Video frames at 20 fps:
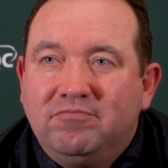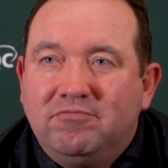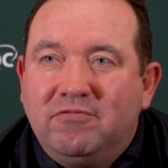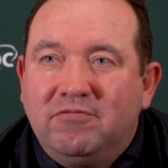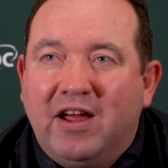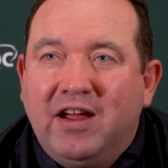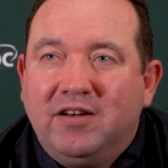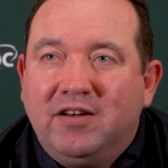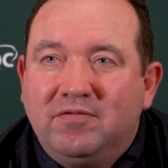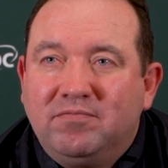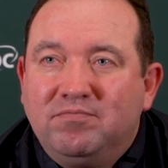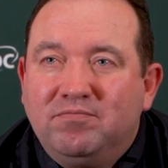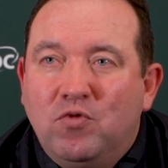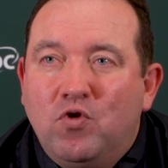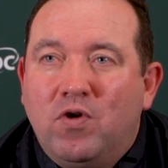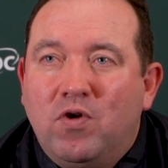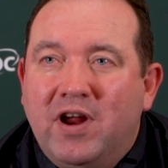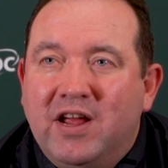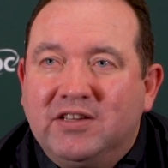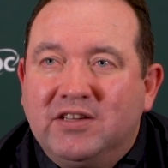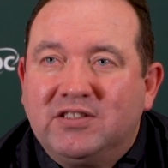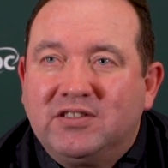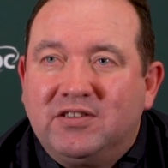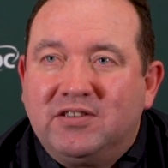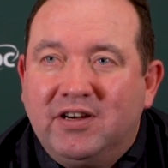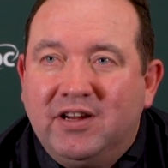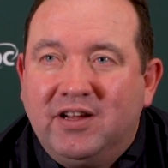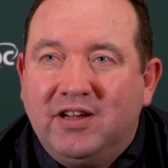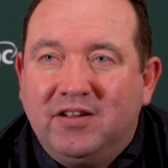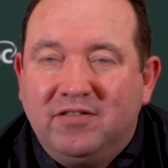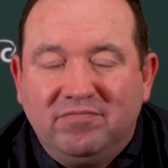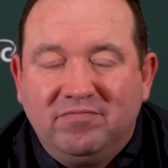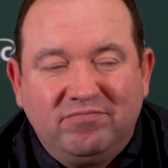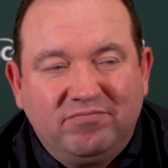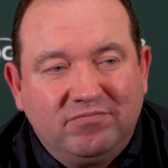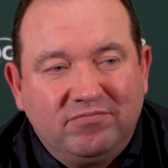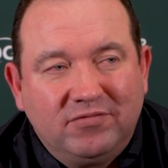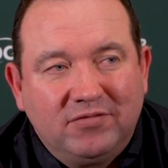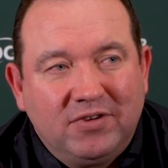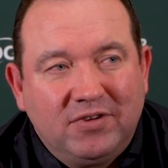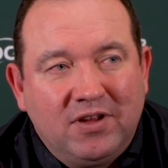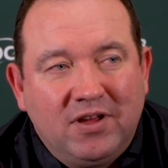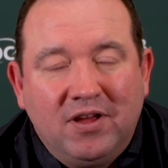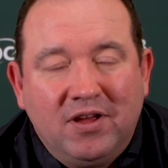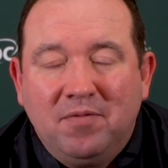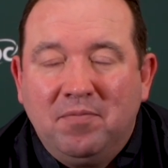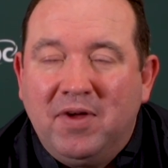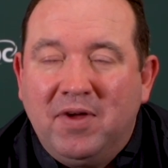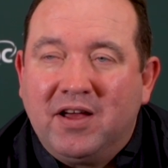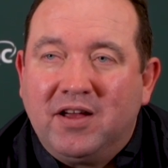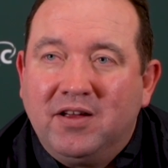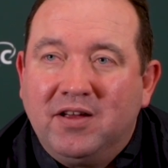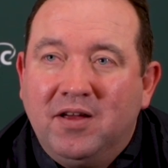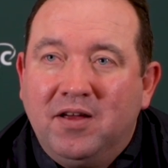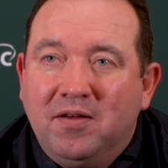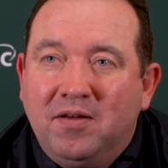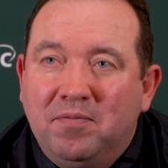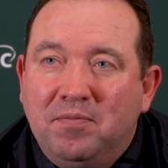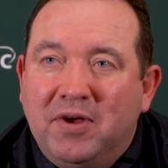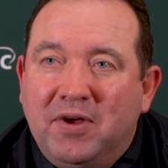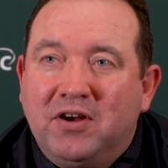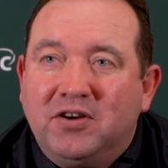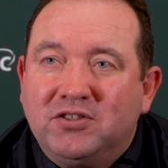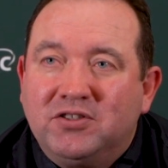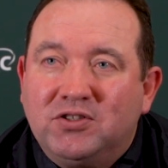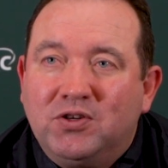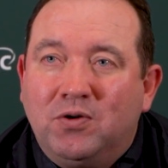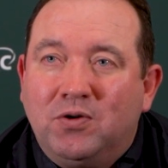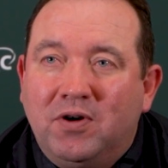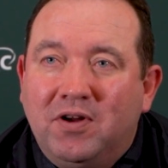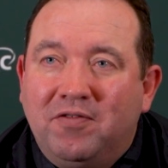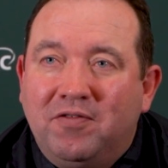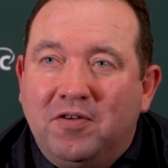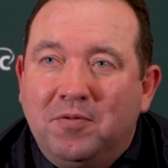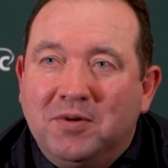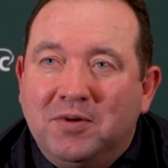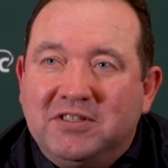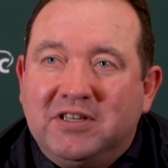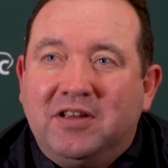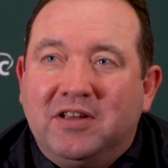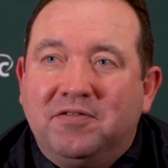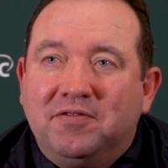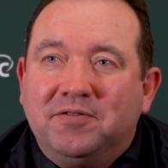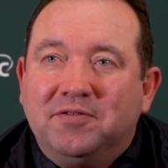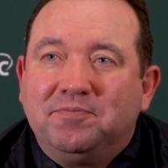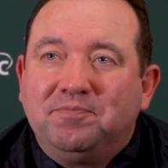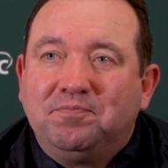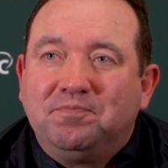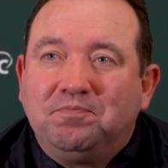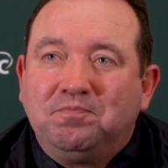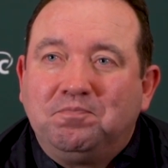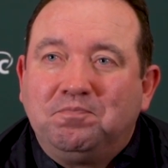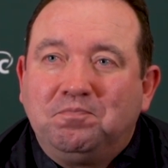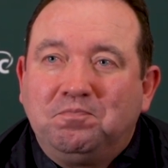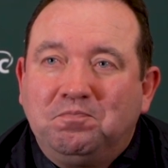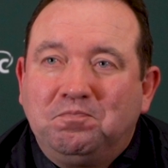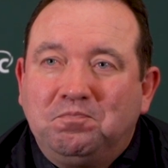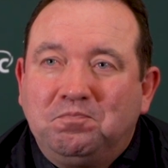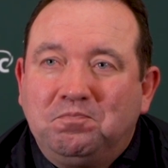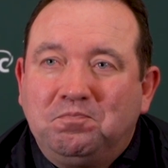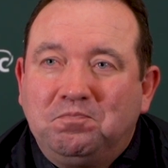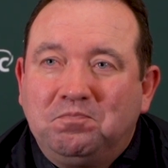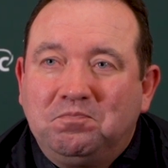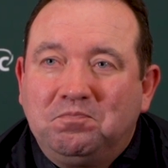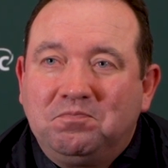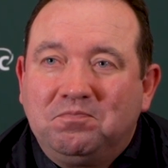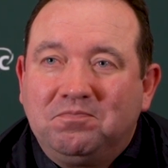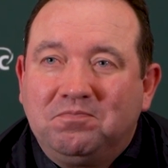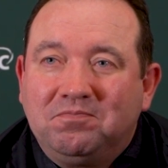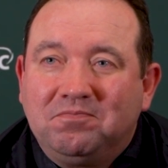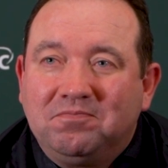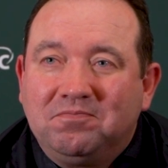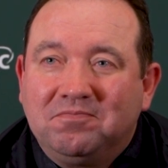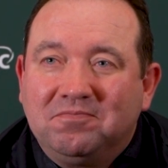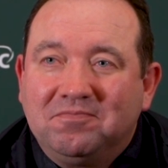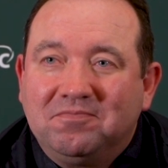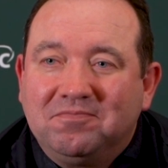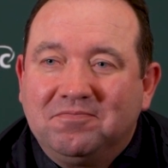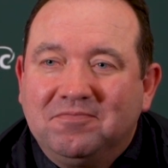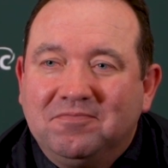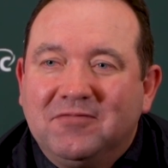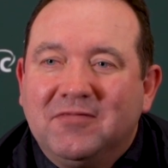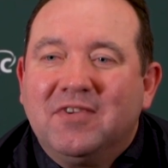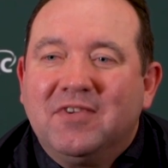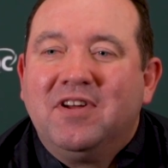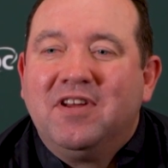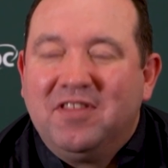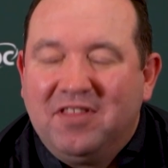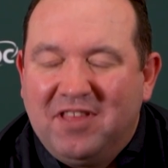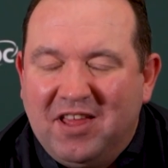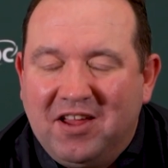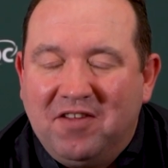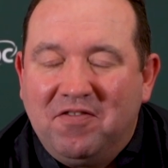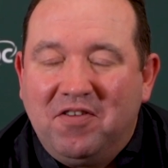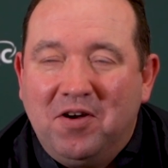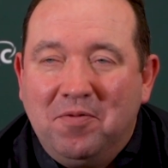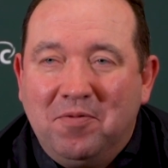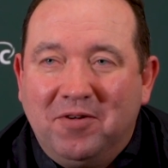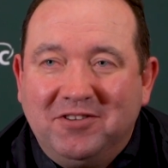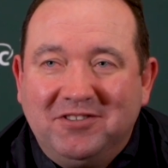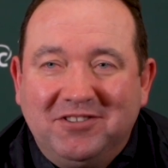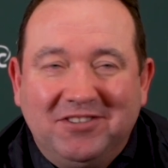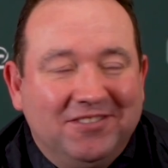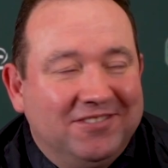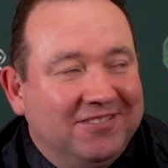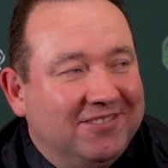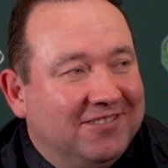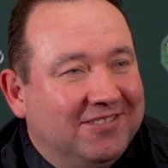write more history and make a bigger story for myself. Brendan, huge well done, thank you. Thank you very much.